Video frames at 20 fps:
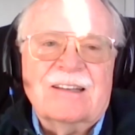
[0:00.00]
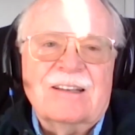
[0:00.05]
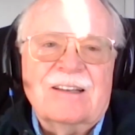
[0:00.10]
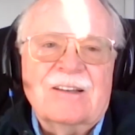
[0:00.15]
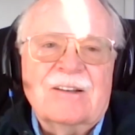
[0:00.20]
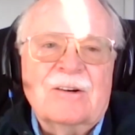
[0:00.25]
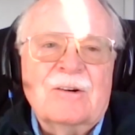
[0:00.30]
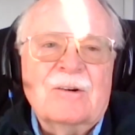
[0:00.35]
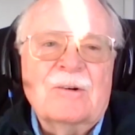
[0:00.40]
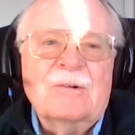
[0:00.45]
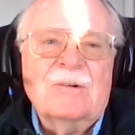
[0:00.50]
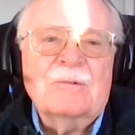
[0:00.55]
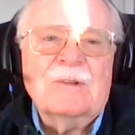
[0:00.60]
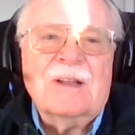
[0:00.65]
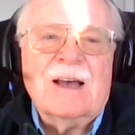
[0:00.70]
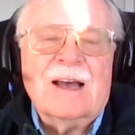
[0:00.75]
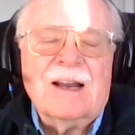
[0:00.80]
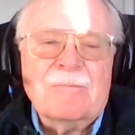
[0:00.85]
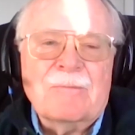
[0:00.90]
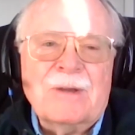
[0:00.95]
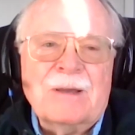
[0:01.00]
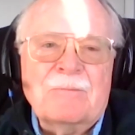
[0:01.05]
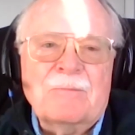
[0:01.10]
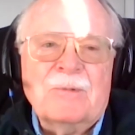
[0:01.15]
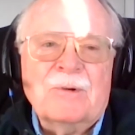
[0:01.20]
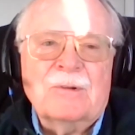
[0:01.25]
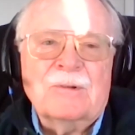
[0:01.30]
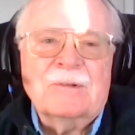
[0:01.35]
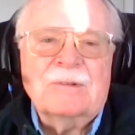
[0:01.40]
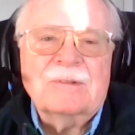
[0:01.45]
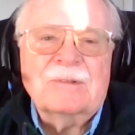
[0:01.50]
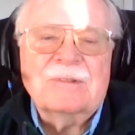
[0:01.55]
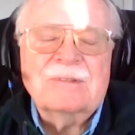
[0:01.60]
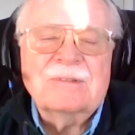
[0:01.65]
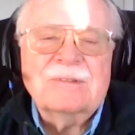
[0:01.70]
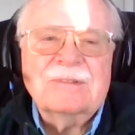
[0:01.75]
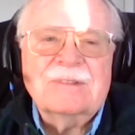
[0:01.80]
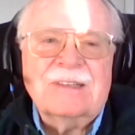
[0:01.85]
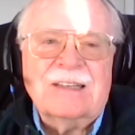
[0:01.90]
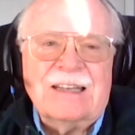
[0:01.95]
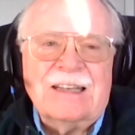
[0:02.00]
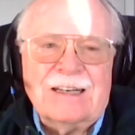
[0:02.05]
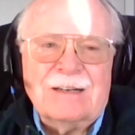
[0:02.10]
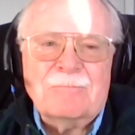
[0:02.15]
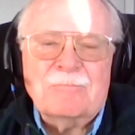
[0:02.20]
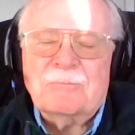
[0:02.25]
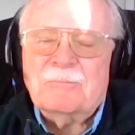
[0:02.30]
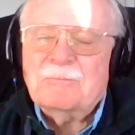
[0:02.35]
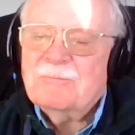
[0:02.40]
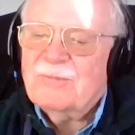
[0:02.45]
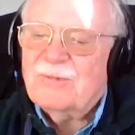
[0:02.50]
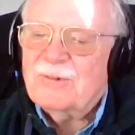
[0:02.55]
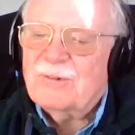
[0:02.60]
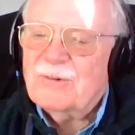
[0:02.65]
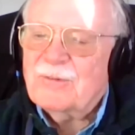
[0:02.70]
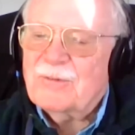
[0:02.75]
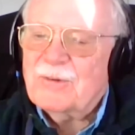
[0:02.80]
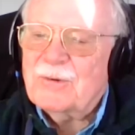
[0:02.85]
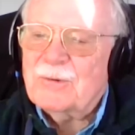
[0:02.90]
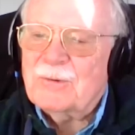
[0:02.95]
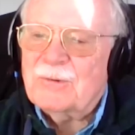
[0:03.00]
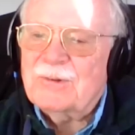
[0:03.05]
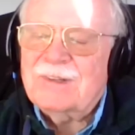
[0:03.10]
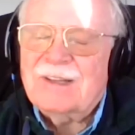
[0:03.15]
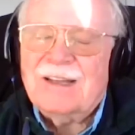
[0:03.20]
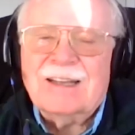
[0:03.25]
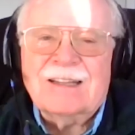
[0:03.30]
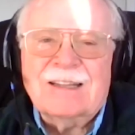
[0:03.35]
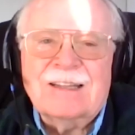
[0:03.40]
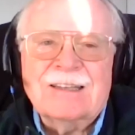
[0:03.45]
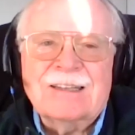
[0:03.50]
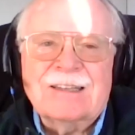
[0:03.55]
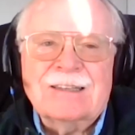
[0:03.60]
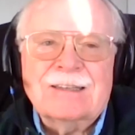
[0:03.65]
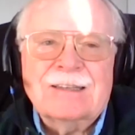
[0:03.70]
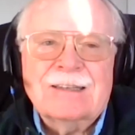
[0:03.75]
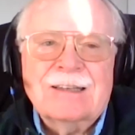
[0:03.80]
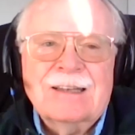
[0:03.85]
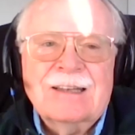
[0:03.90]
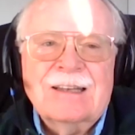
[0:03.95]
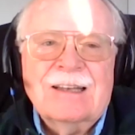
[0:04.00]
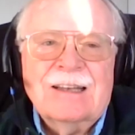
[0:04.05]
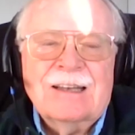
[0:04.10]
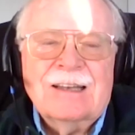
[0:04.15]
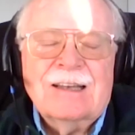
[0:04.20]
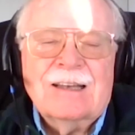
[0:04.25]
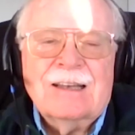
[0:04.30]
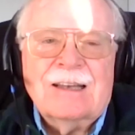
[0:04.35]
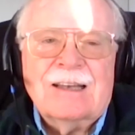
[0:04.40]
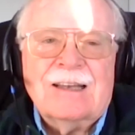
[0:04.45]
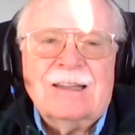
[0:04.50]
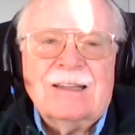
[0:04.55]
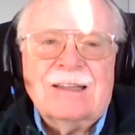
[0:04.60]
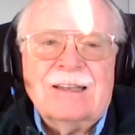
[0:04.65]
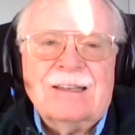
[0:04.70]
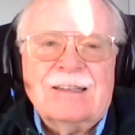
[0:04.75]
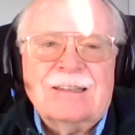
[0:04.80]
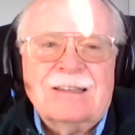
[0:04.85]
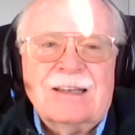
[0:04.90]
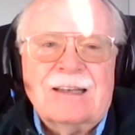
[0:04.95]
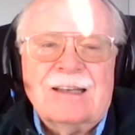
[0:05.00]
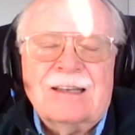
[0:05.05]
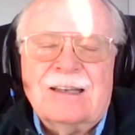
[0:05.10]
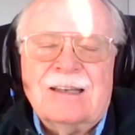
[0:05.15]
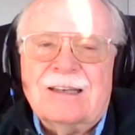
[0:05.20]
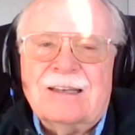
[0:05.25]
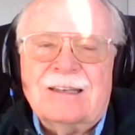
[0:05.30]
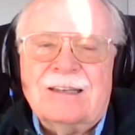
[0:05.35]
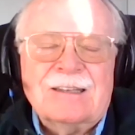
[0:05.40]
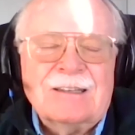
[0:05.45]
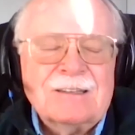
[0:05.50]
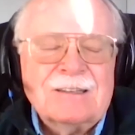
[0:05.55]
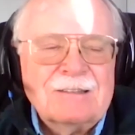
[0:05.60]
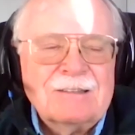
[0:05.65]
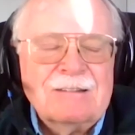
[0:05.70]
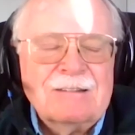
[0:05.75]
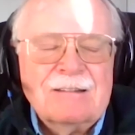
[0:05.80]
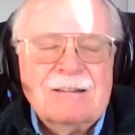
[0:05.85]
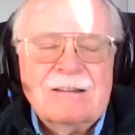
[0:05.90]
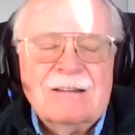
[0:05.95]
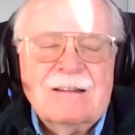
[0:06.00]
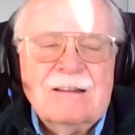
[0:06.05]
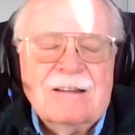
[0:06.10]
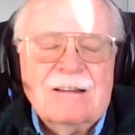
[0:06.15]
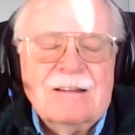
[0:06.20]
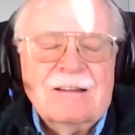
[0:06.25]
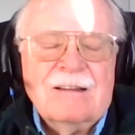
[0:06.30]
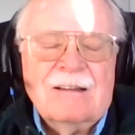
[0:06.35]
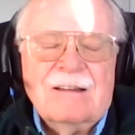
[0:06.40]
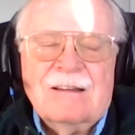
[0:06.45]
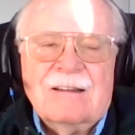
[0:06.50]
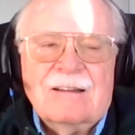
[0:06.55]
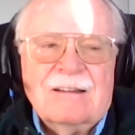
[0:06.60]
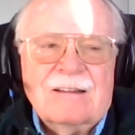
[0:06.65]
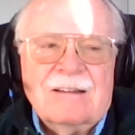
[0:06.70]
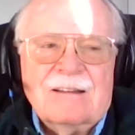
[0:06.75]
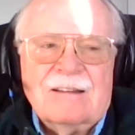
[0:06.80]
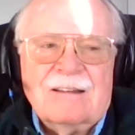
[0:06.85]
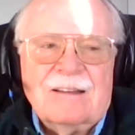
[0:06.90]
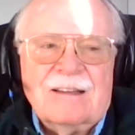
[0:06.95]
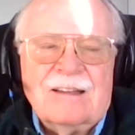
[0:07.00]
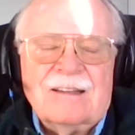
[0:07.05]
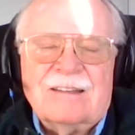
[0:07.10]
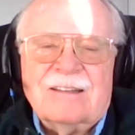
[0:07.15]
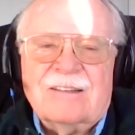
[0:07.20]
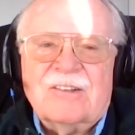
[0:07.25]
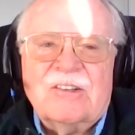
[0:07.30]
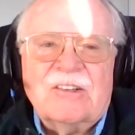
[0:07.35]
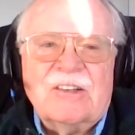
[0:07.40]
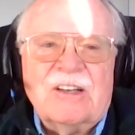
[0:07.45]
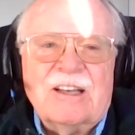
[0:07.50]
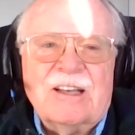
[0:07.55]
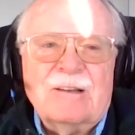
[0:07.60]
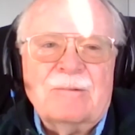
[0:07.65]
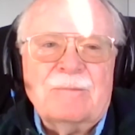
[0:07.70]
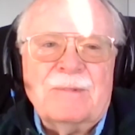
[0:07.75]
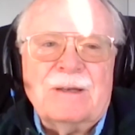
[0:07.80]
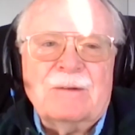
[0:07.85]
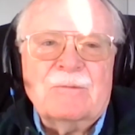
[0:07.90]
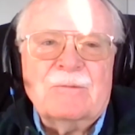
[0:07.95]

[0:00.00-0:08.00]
you know, a lot of people get up for a funeral like this, and they say, It's a shame he